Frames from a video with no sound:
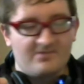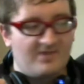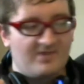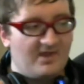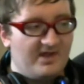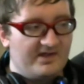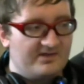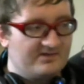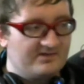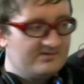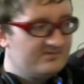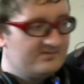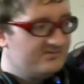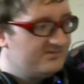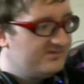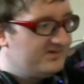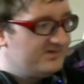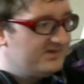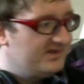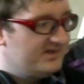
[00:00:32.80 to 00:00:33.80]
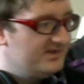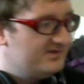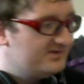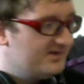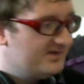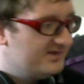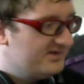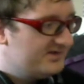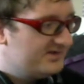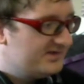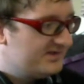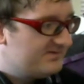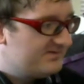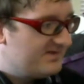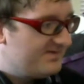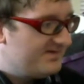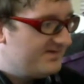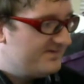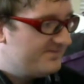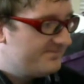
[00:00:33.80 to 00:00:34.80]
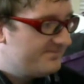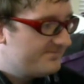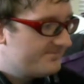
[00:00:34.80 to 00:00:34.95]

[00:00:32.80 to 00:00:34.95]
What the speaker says: like scene transitions maybe?